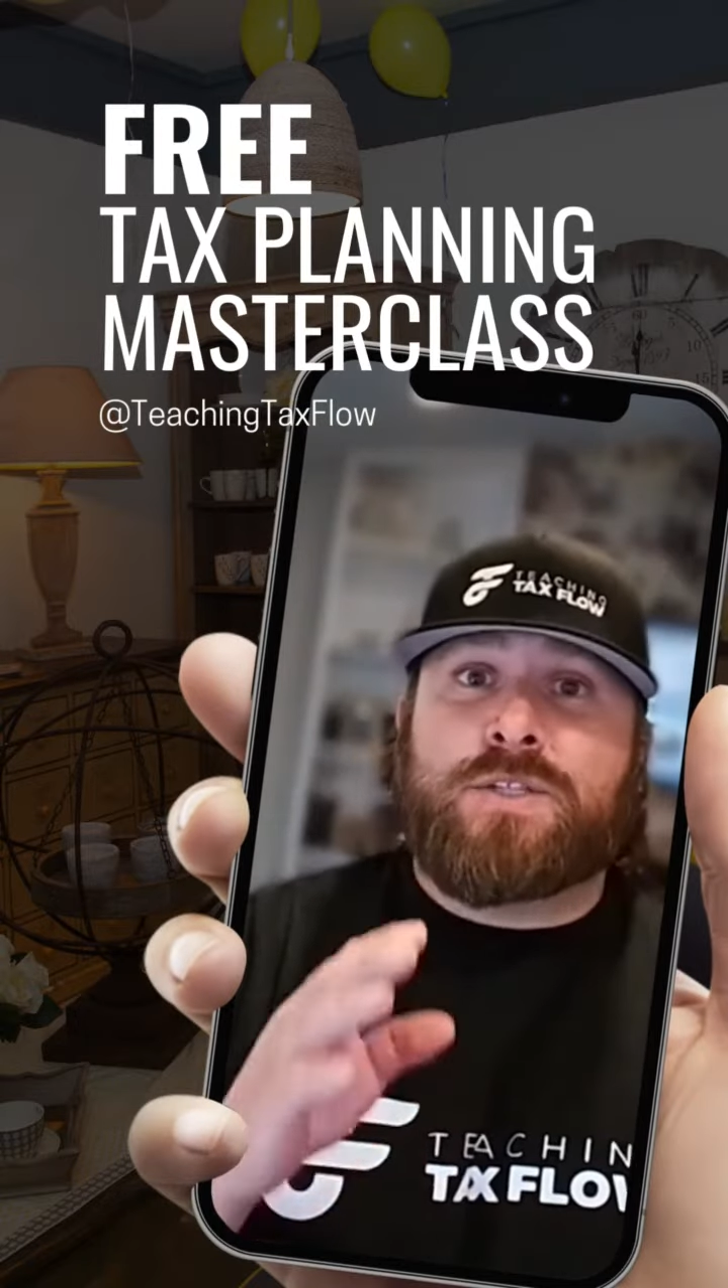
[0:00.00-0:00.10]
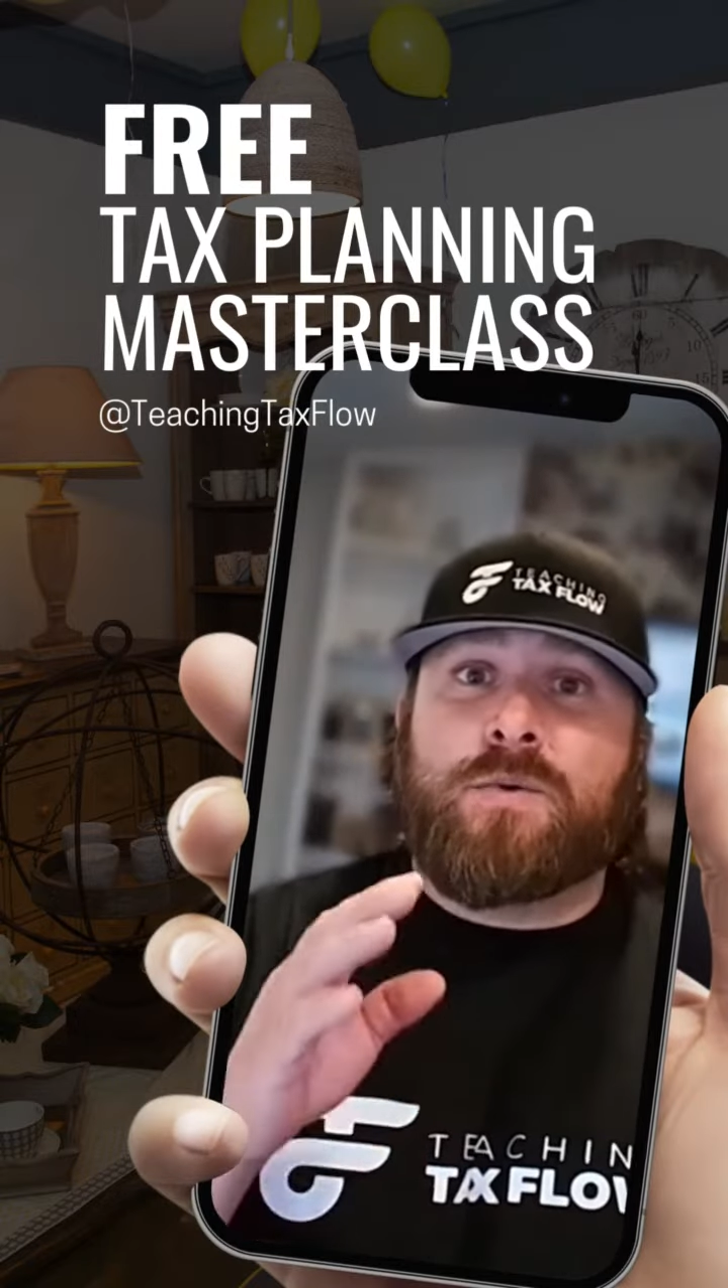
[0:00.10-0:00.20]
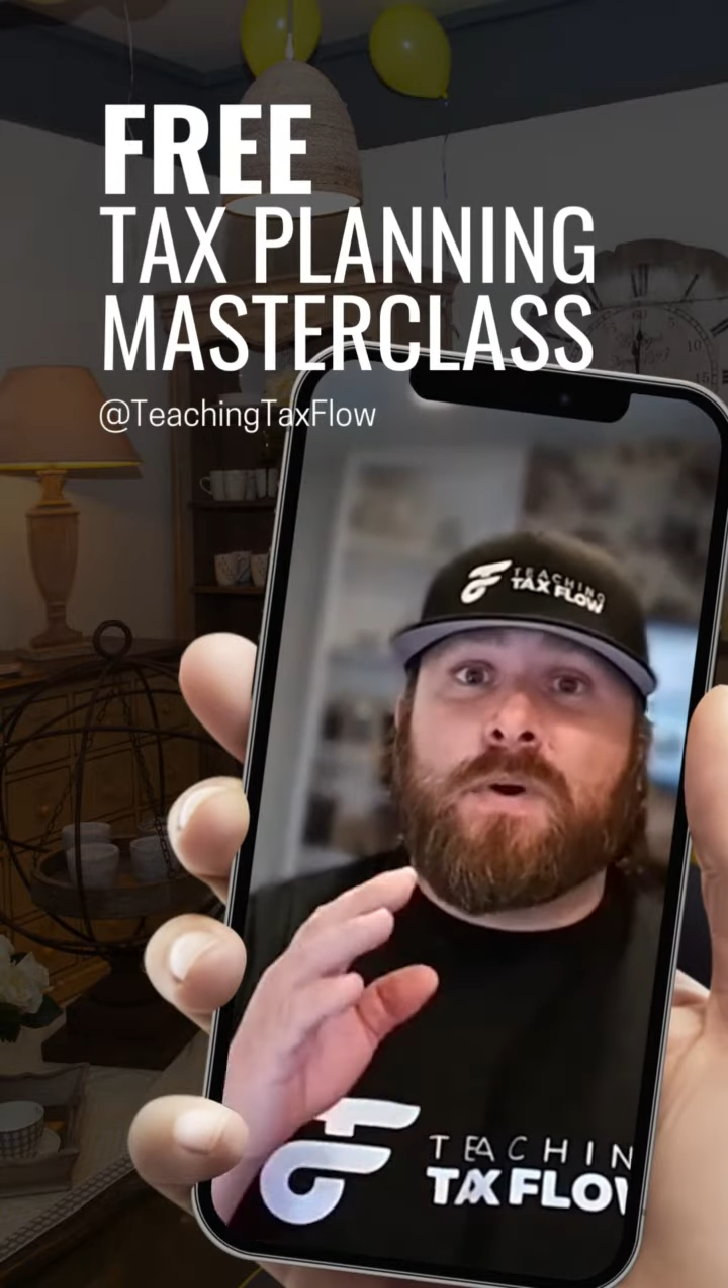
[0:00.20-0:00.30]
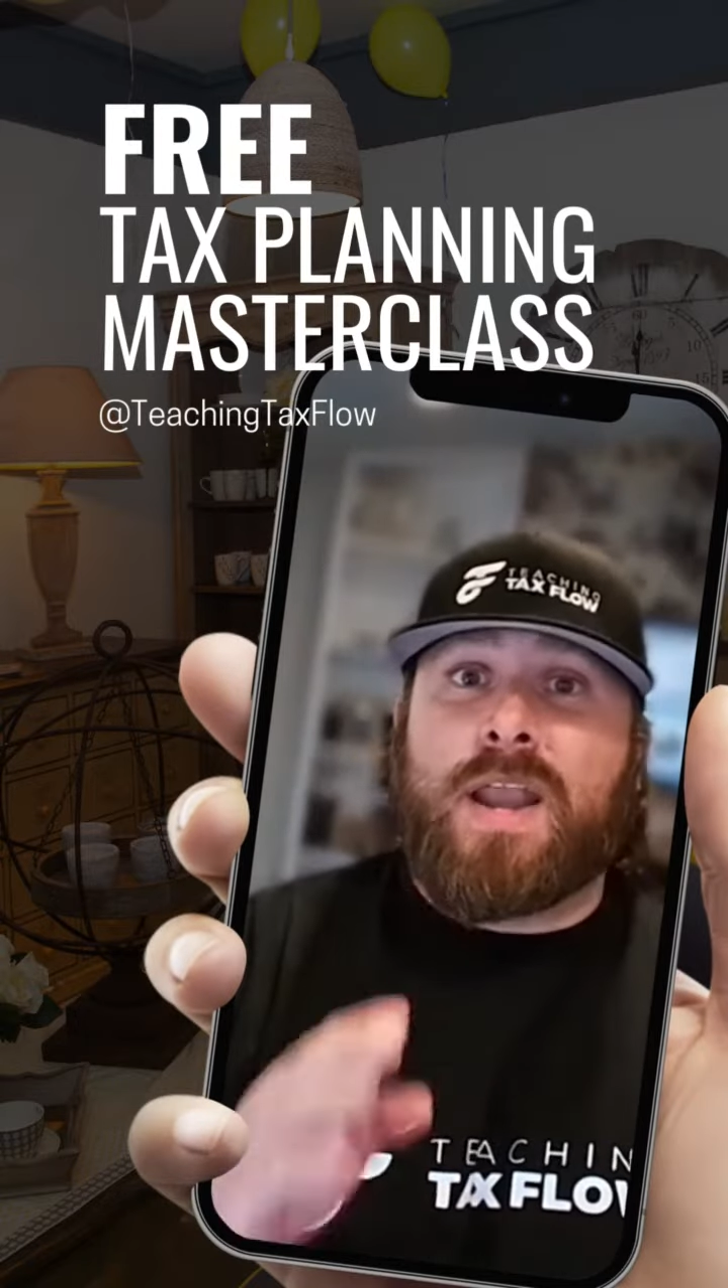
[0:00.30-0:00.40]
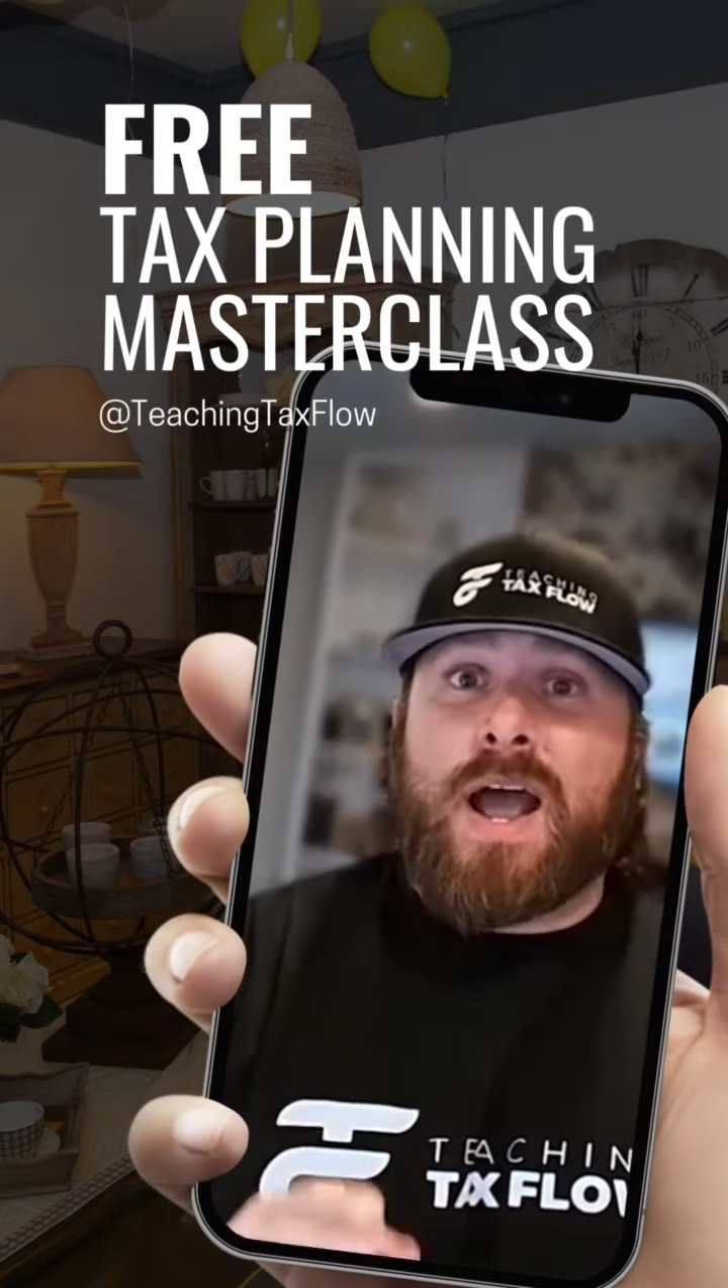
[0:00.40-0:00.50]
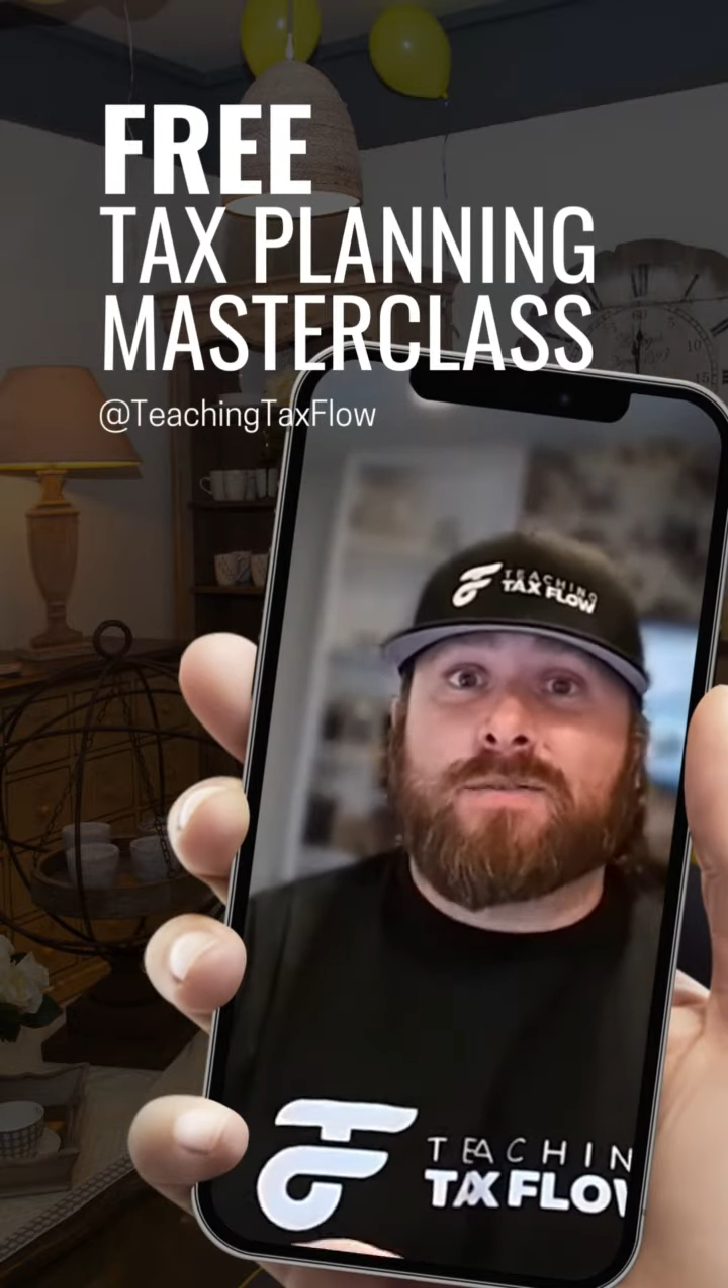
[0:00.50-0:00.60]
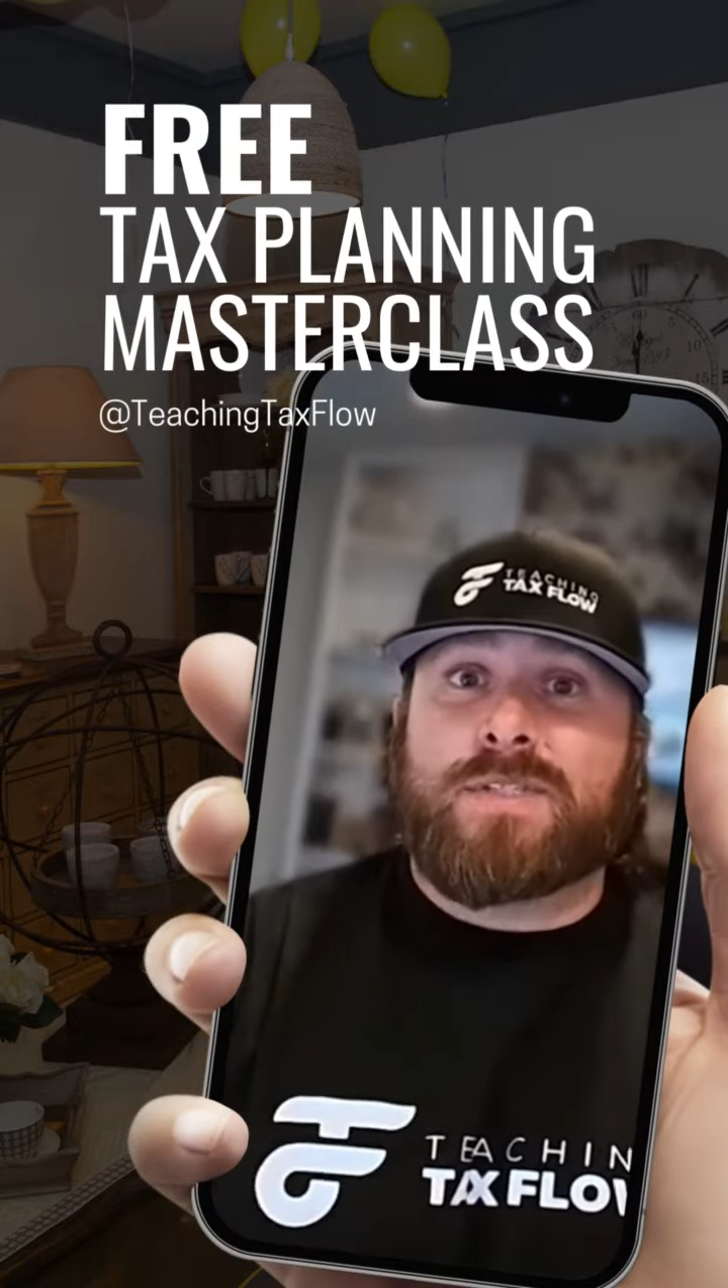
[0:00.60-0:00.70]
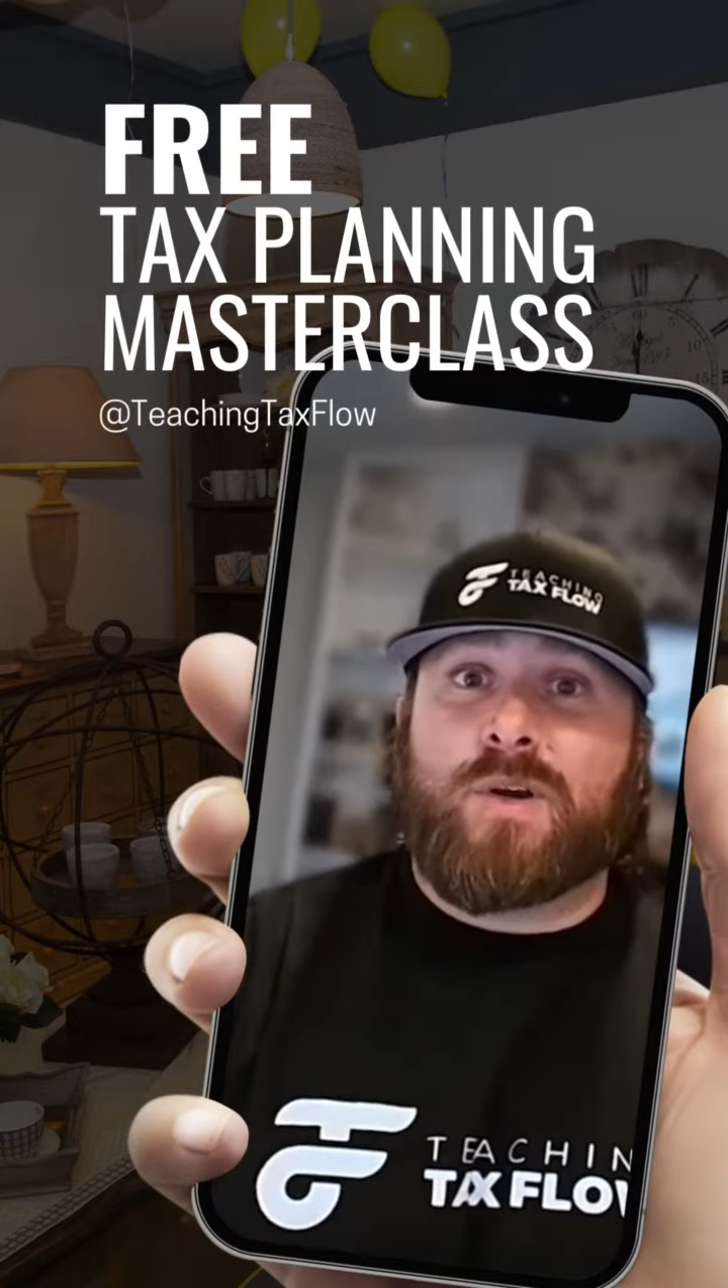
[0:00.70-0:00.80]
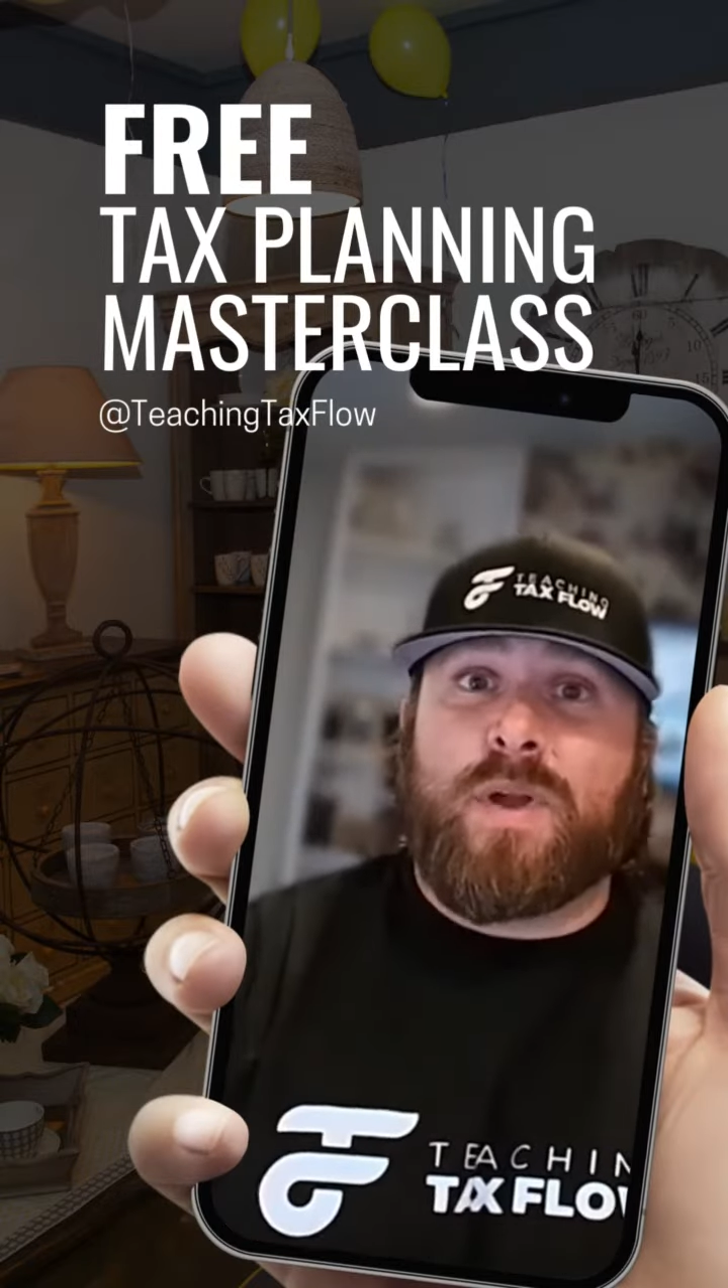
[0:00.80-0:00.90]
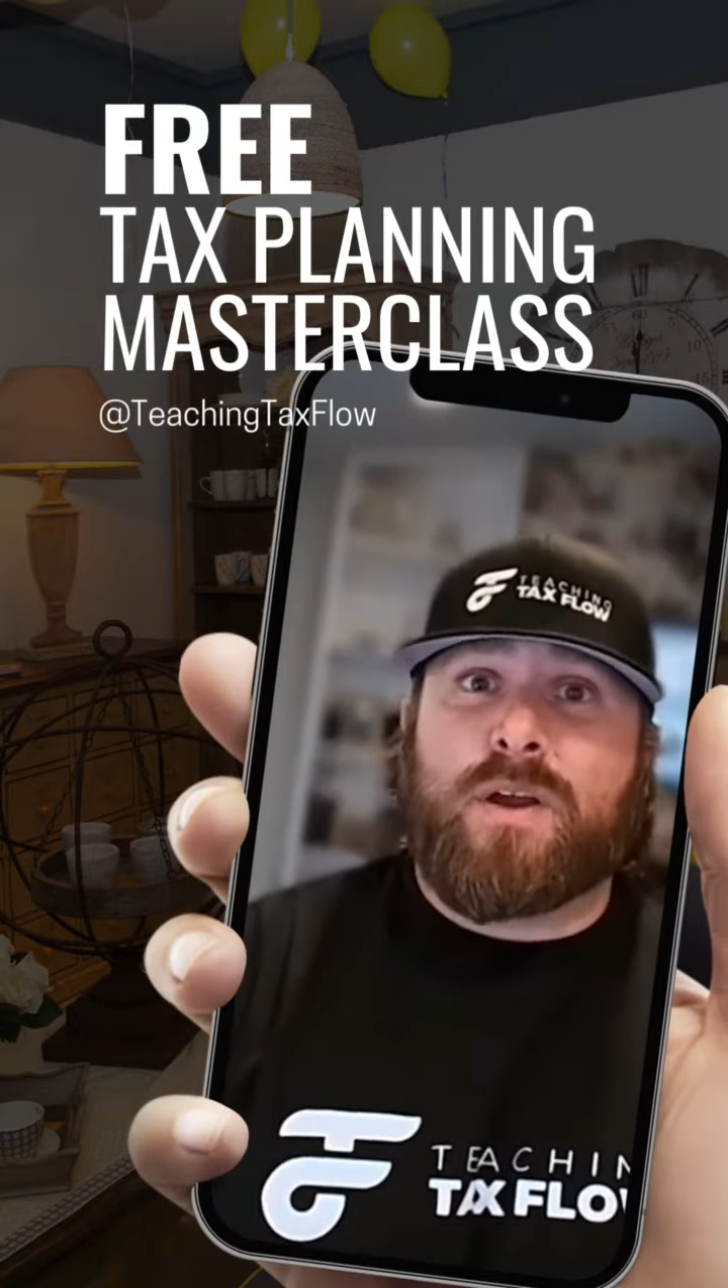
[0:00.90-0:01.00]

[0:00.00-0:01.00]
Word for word: to announce that we